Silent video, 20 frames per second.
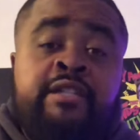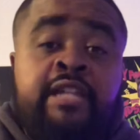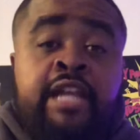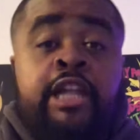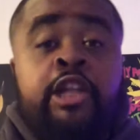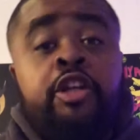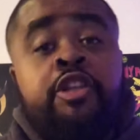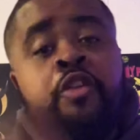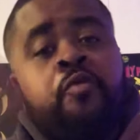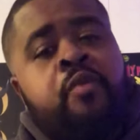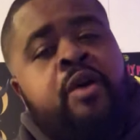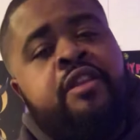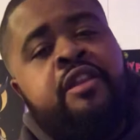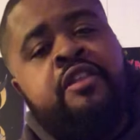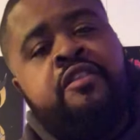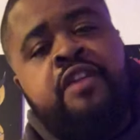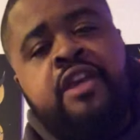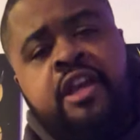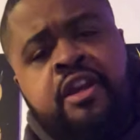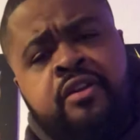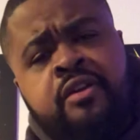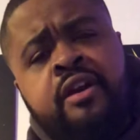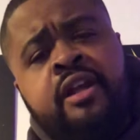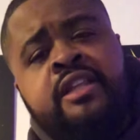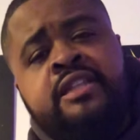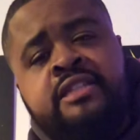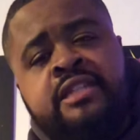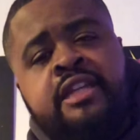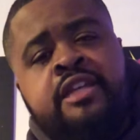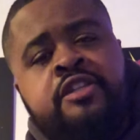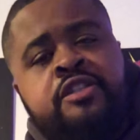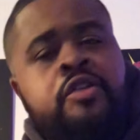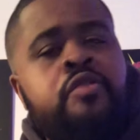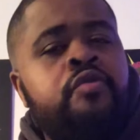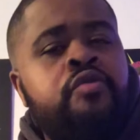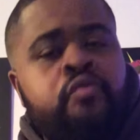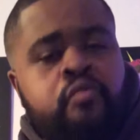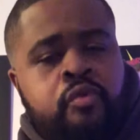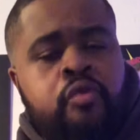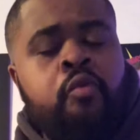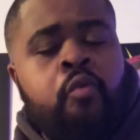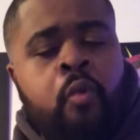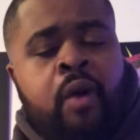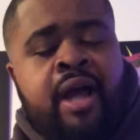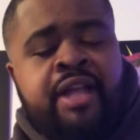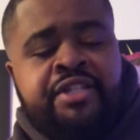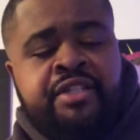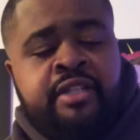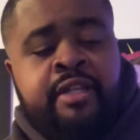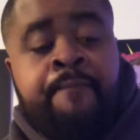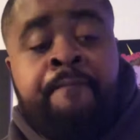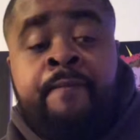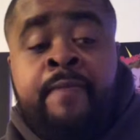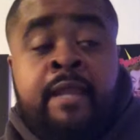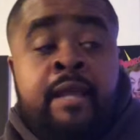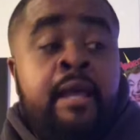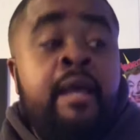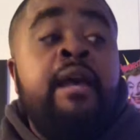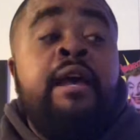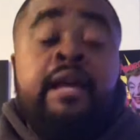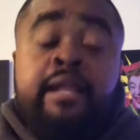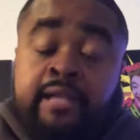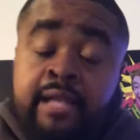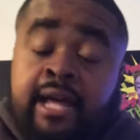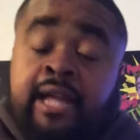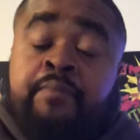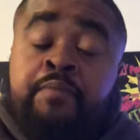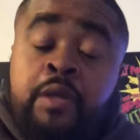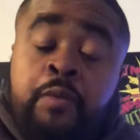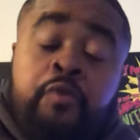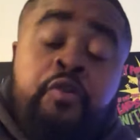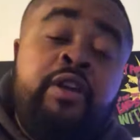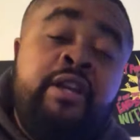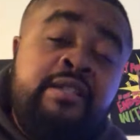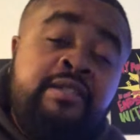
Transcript: And I looked around the theater and see was watching it, and a lot of people, you can